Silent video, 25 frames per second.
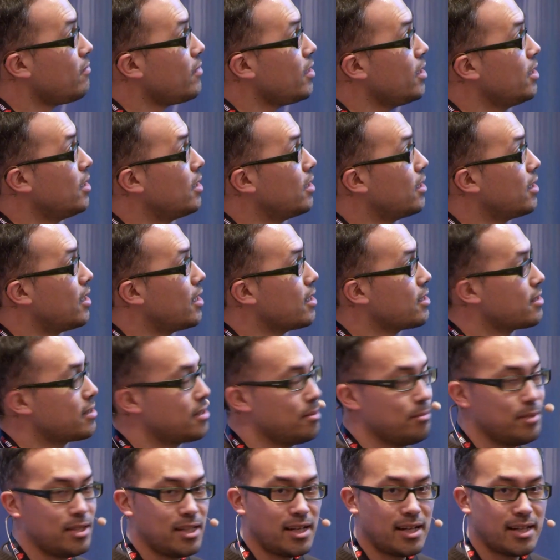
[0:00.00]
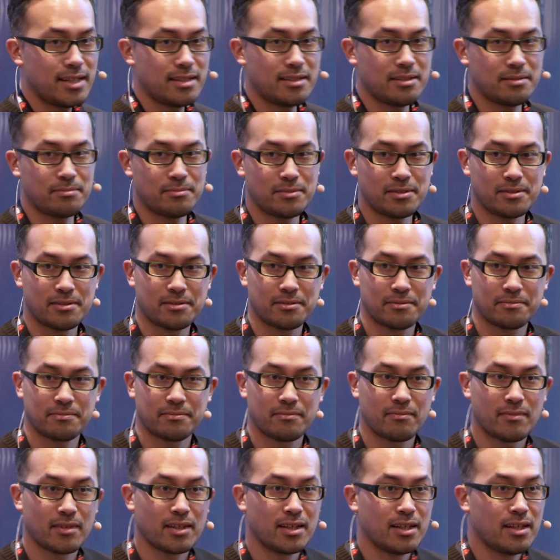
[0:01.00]
are similar items,
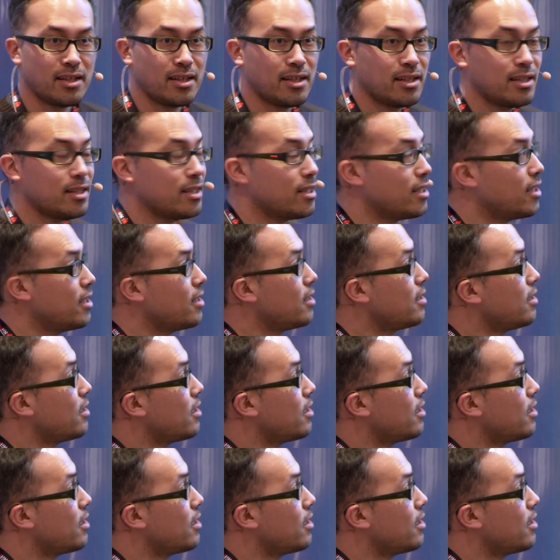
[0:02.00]
and